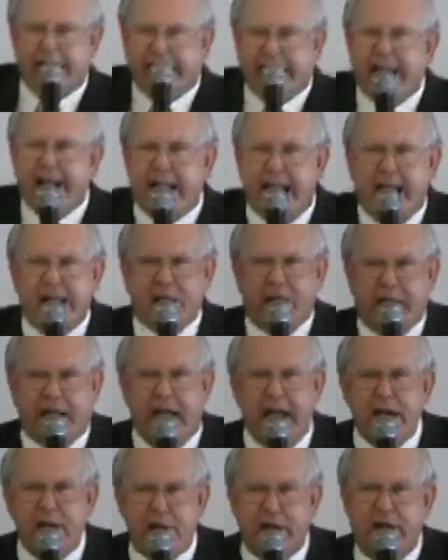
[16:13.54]
to get an
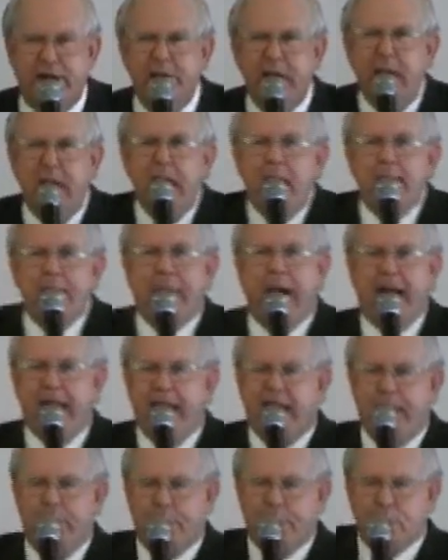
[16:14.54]
education, but
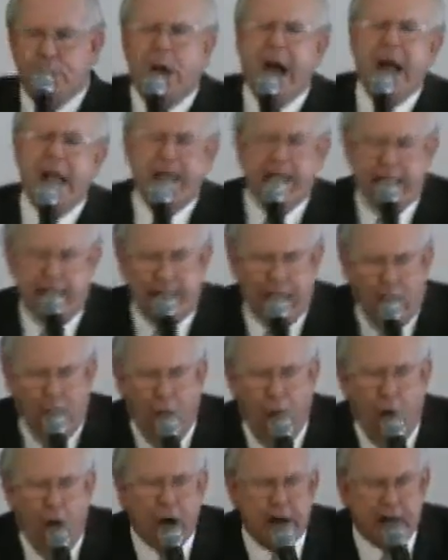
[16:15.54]
it was right in the
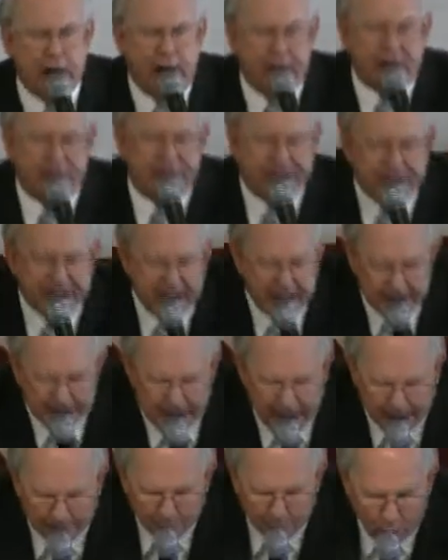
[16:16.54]
heart of the
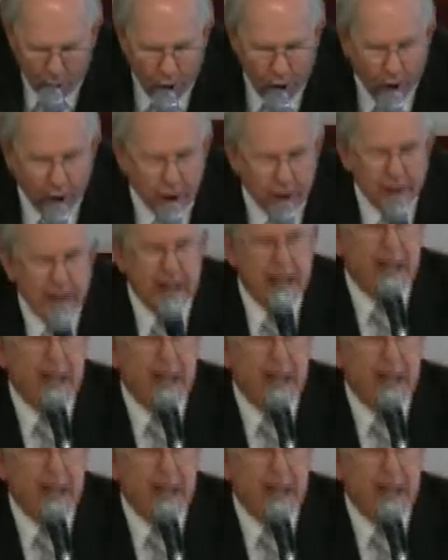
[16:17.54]
Vietnam War.